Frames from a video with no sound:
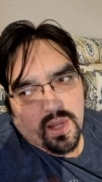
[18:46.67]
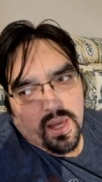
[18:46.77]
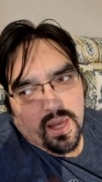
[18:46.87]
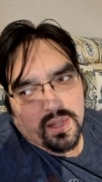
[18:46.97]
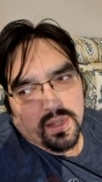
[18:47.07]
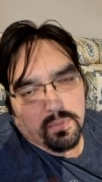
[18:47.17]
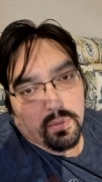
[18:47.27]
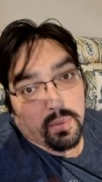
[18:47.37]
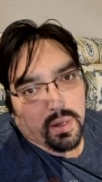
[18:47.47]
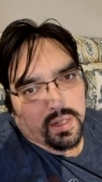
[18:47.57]
and like
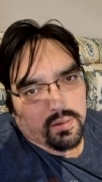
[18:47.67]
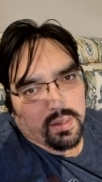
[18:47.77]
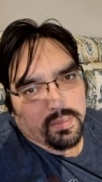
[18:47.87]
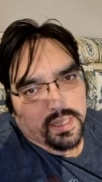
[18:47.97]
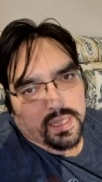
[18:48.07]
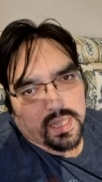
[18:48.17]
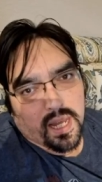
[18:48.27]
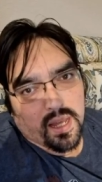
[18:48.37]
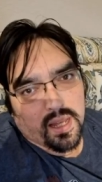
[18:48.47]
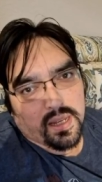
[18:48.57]
bubonic weapons,
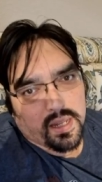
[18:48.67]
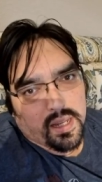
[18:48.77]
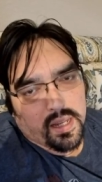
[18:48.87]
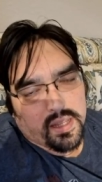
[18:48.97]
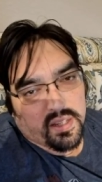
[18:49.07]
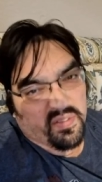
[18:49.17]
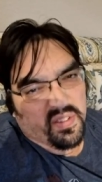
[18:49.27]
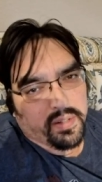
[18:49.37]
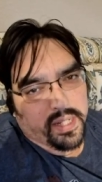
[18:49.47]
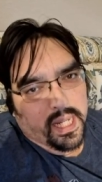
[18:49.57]
and they're
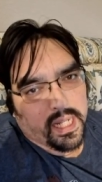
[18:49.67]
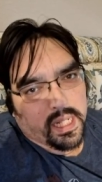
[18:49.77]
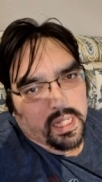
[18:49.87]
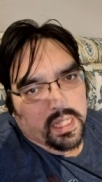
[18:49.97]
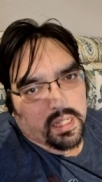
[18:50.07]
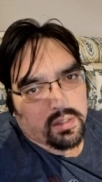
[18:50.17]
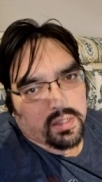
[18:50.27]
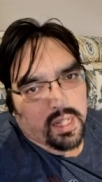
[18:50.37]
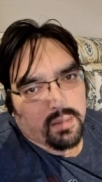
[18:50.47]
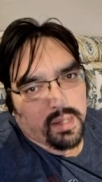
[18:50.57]
very kitted to
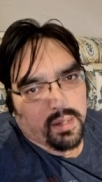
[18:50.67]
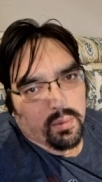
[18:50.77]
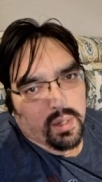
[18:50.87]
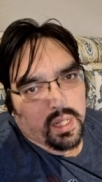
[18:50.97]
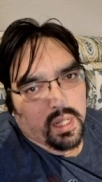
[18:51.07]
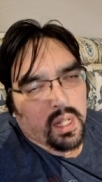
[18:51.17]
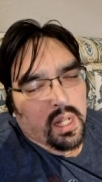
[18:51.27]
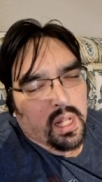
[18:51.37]
close combat well.